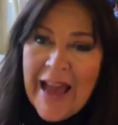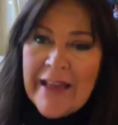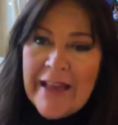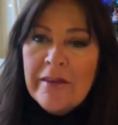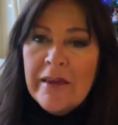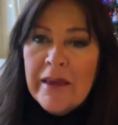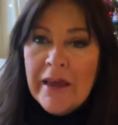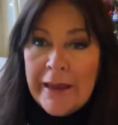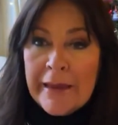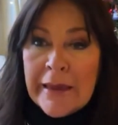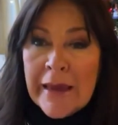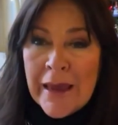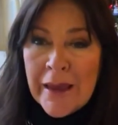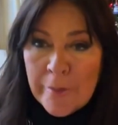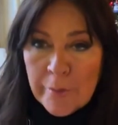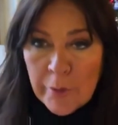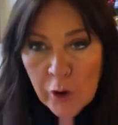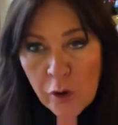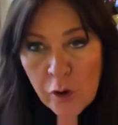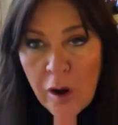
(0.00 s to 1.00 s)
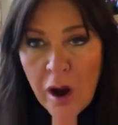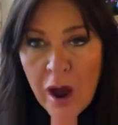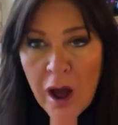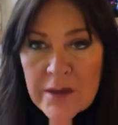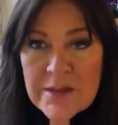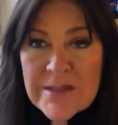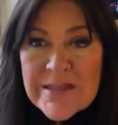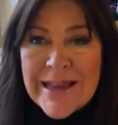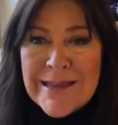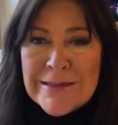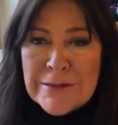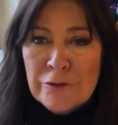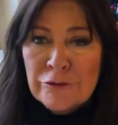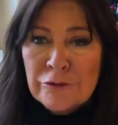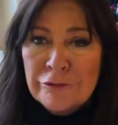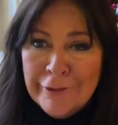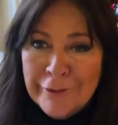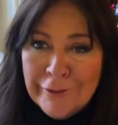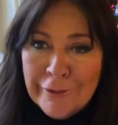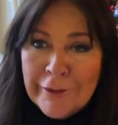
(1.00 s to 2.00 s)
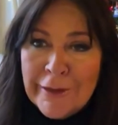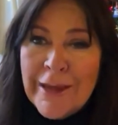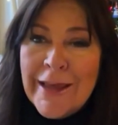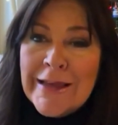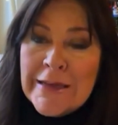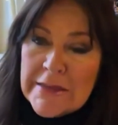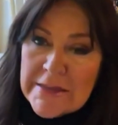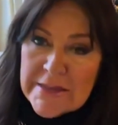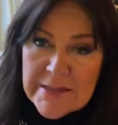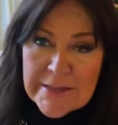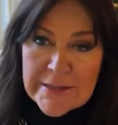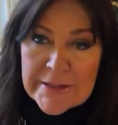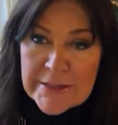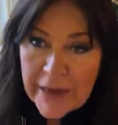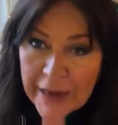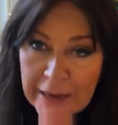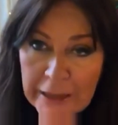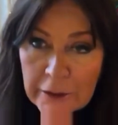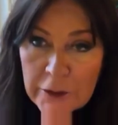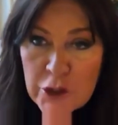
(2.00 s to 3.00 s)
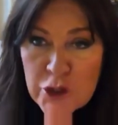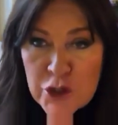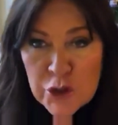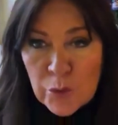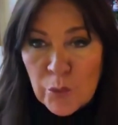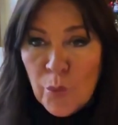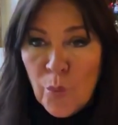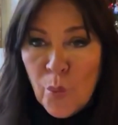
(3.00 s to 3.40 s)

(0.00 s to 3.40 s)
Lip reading: I think I came across as a really stylish